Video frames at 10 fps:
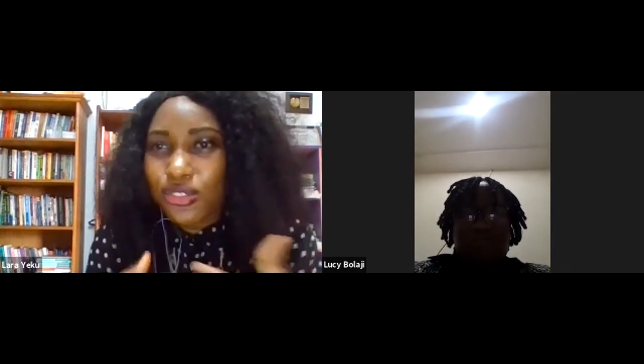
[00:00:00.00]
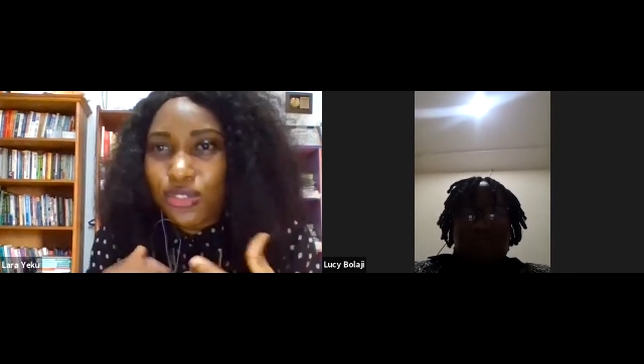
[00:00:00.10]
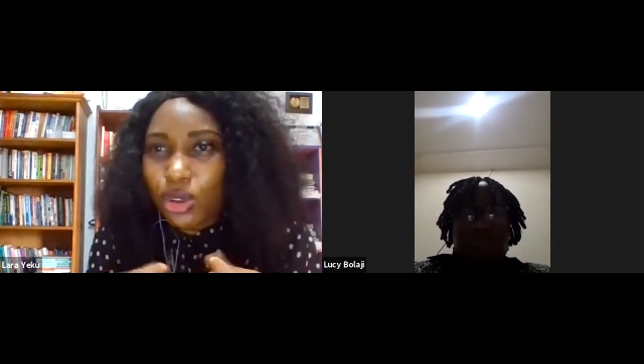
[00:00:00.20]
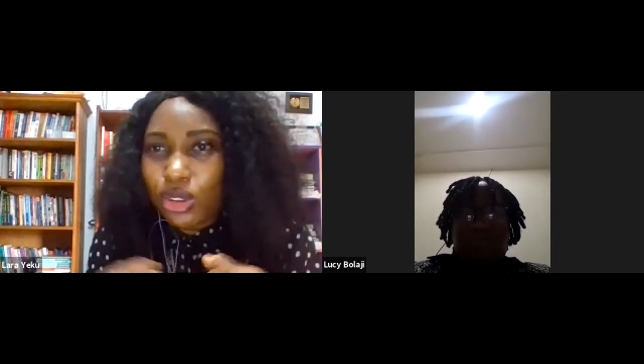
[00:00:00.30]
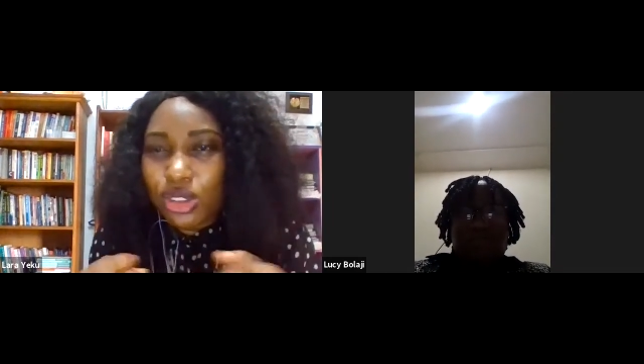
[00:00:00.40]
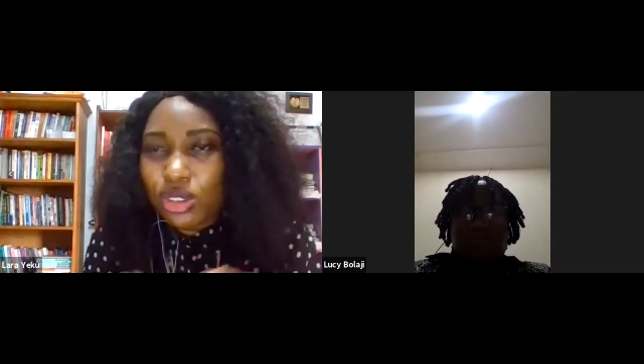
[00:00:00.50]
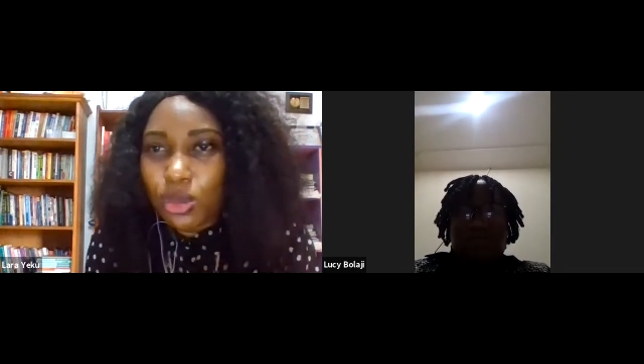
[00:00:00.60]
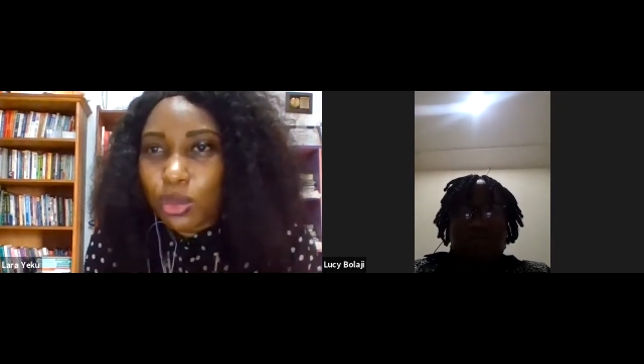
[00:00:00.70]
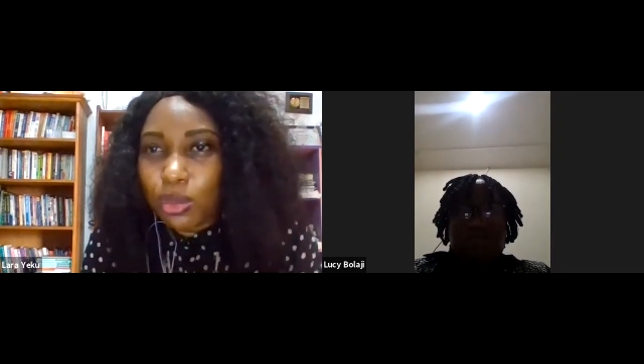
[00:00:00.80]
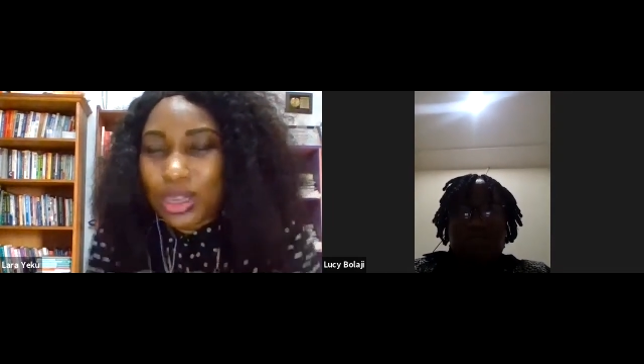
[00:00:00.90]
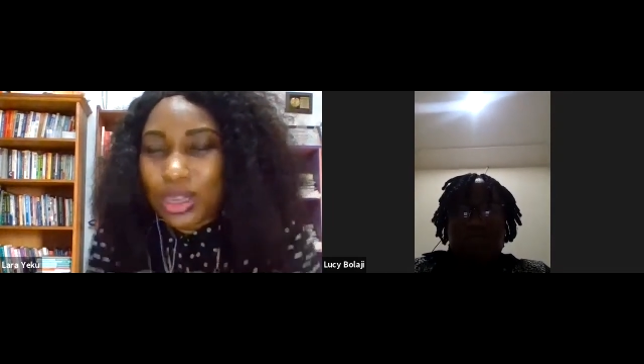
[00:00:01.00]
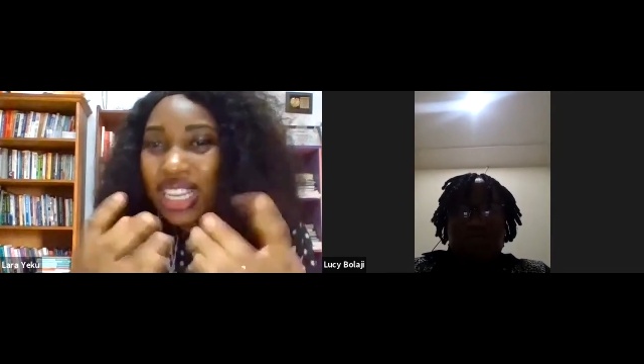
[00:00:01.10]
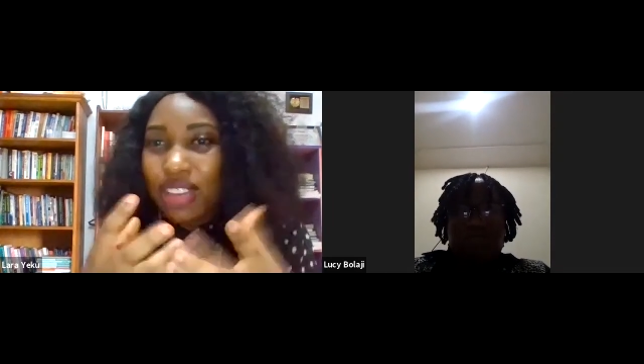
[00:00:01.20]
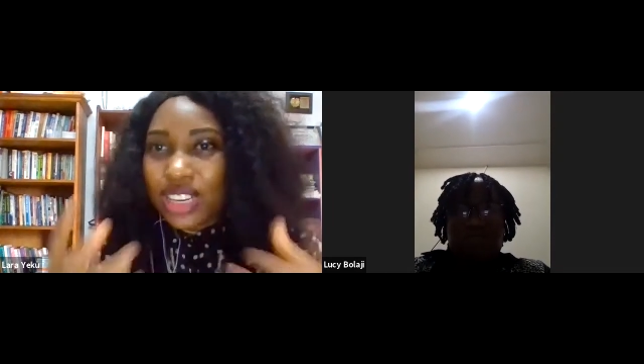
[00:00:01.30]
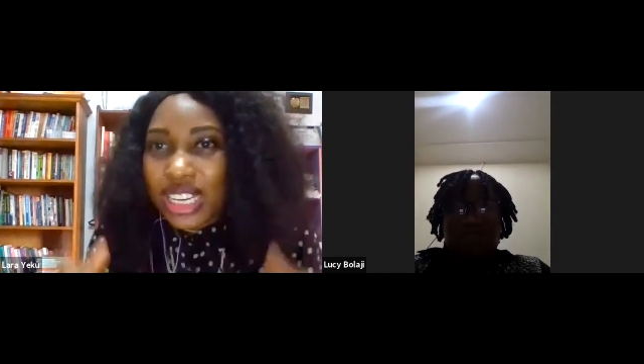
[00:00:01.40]
don't
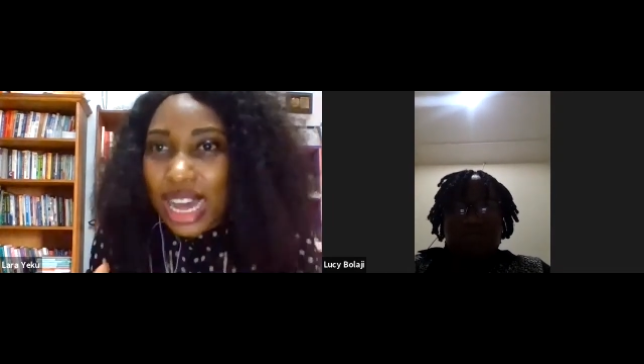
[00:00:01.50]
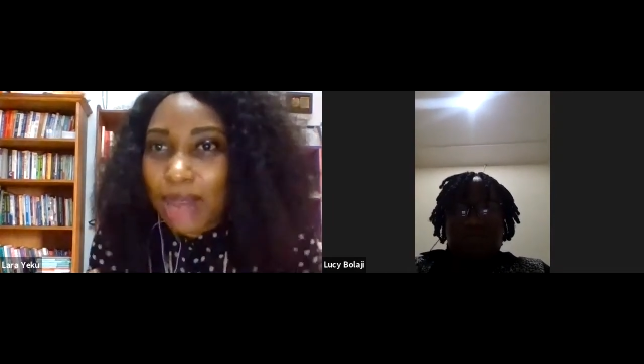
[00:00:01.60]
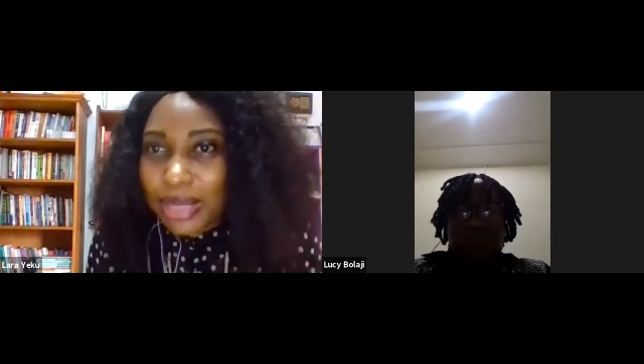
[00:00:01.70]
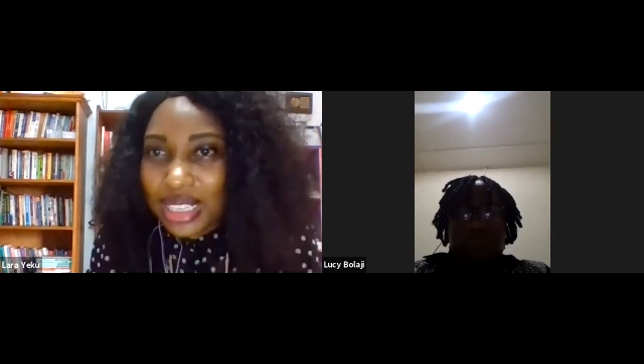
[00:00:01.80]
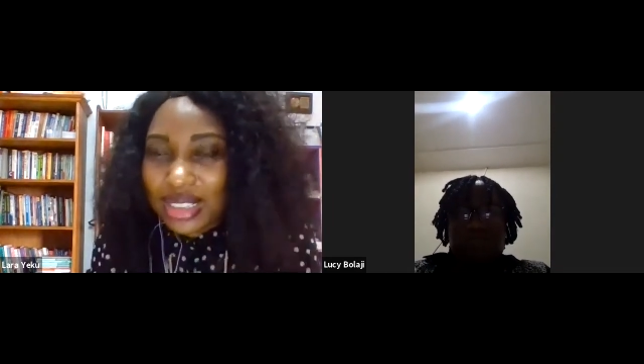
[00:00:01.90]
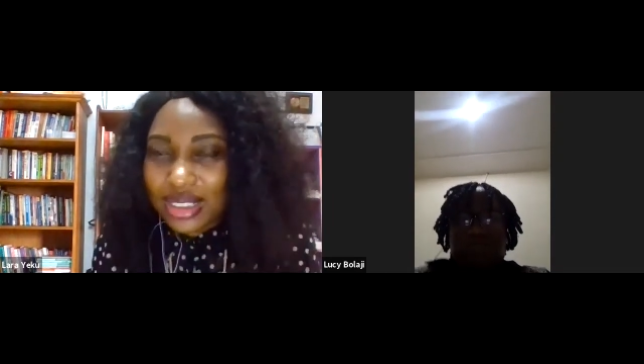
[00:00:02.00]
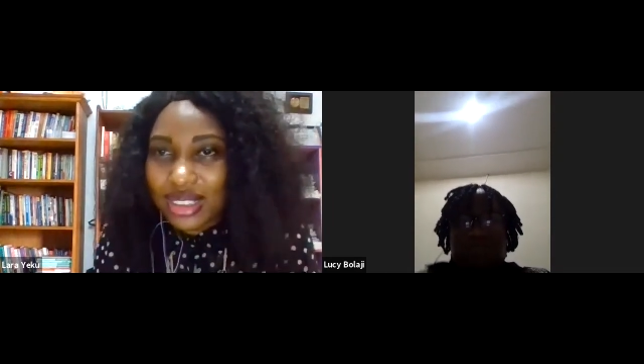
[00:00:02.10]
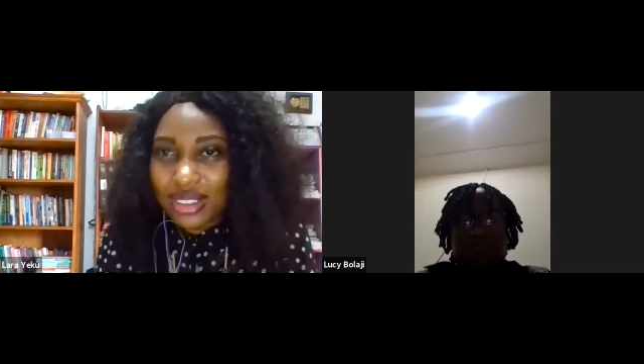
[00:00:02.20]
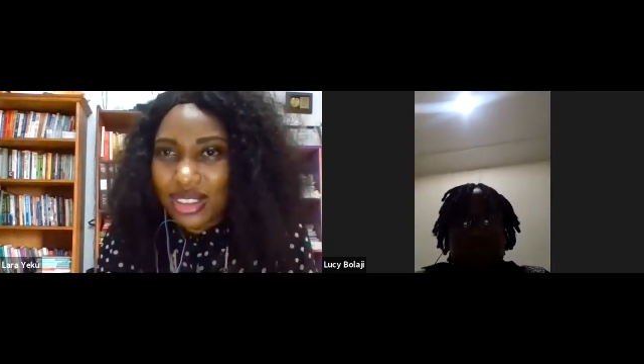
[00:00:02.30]
believe in their abilities.